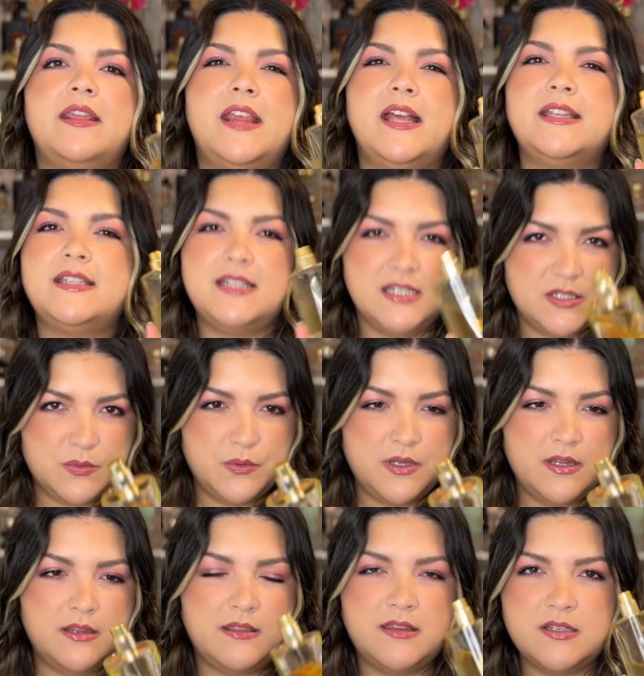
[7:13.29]
That this
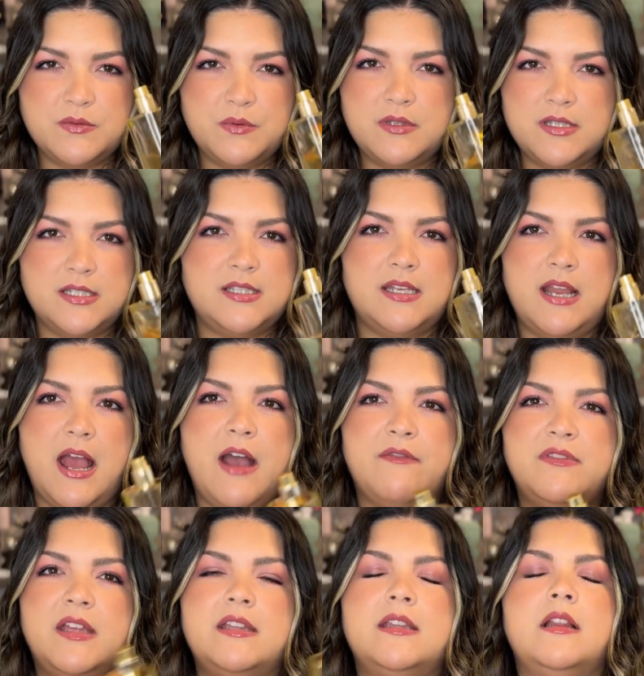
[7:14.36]
one doesn't
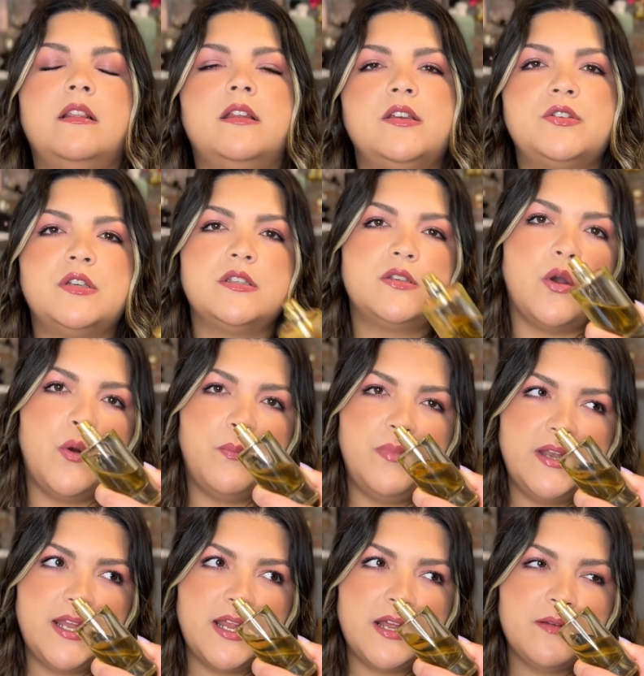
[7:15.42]
have that delicious
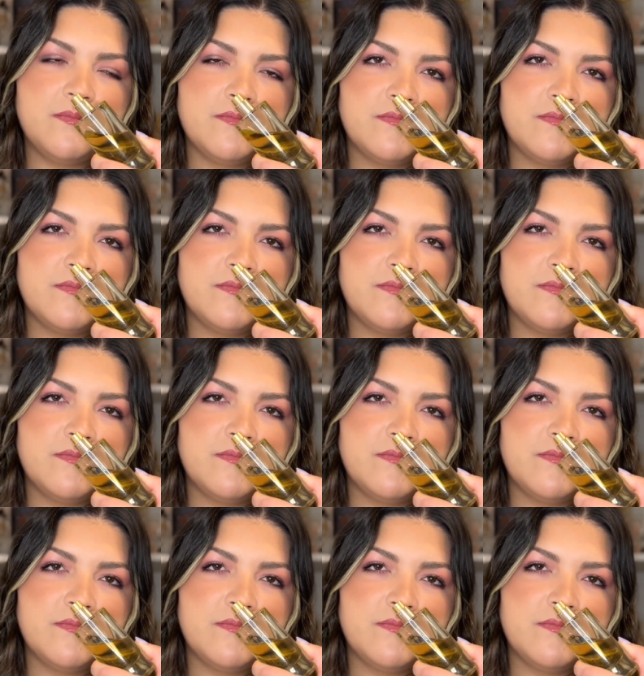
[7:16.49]
opening.